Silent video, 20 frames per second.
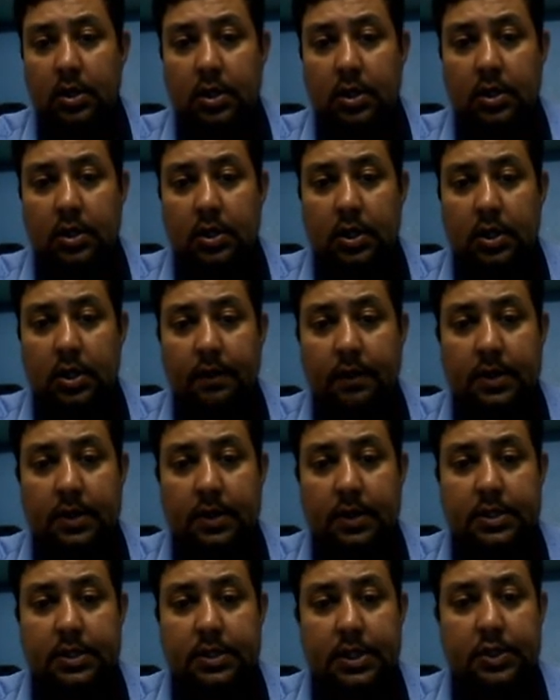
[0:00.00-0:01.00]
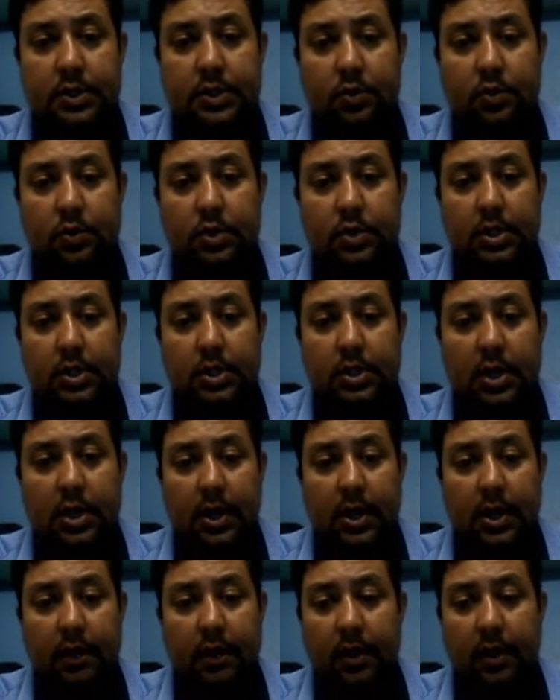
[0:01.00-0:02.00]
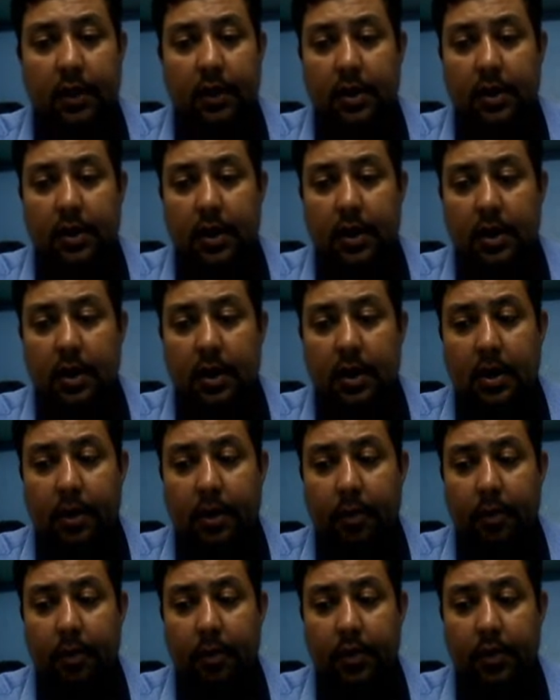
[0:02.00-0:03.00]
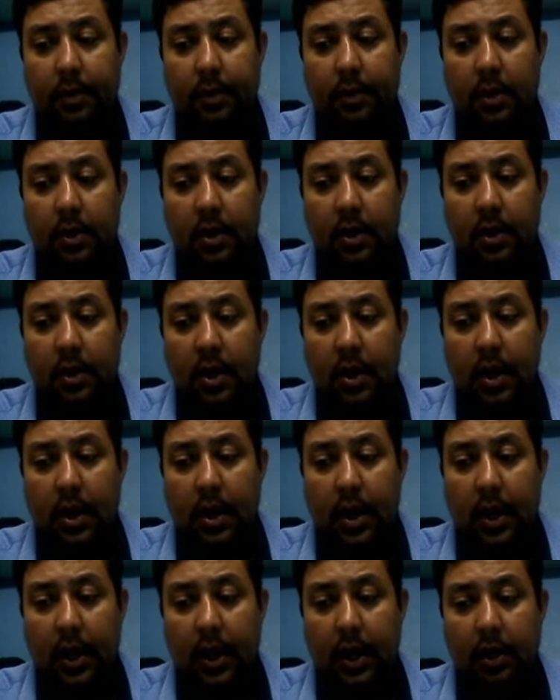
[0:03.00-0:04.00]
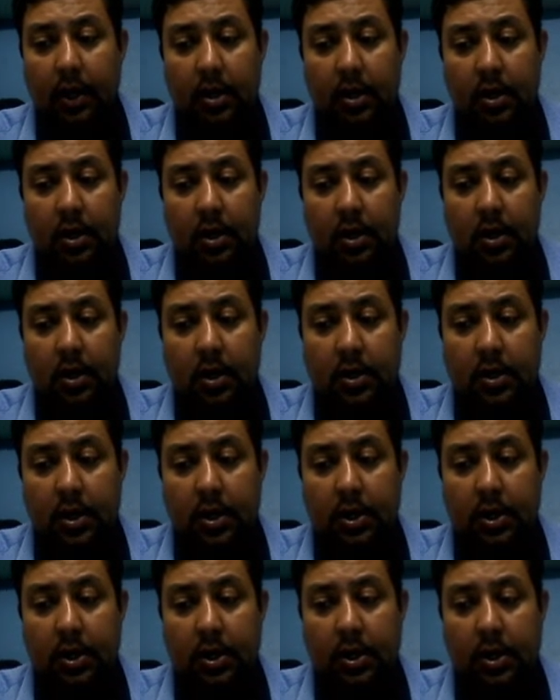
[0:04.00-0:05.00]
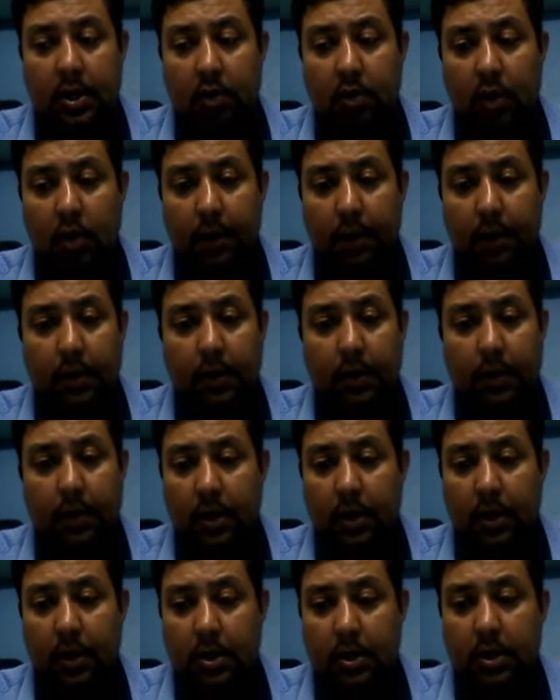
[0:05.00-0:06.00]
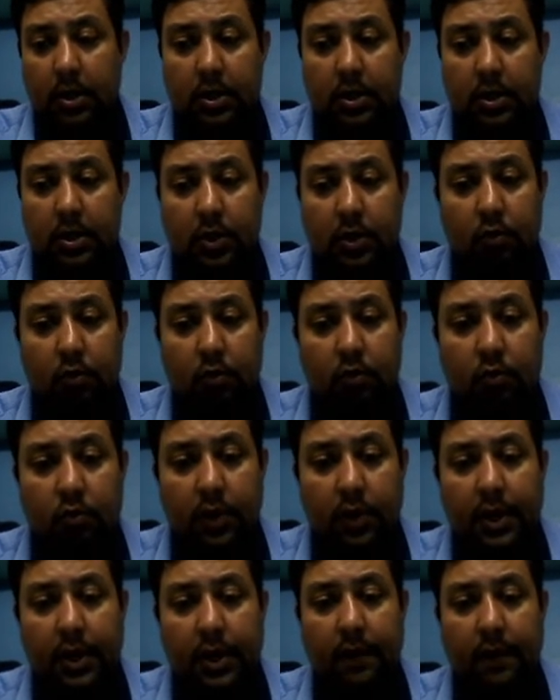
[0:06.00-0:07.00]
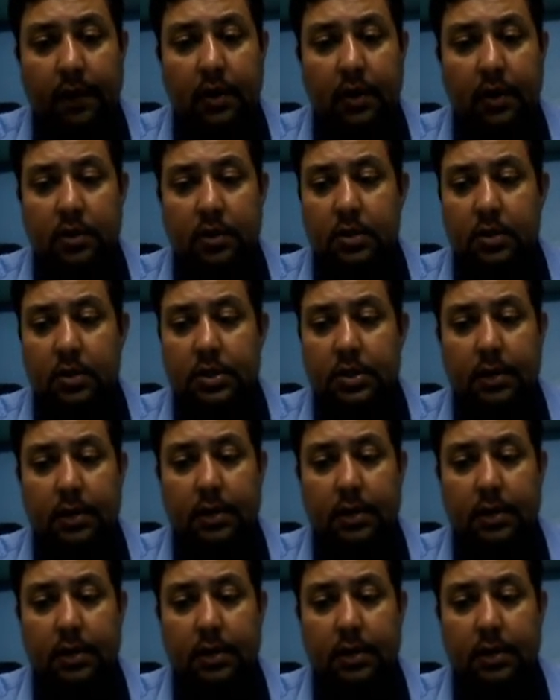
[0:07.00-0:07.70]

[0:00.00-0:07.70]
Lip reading: There were 6 rows in the above table, and the new retrieval table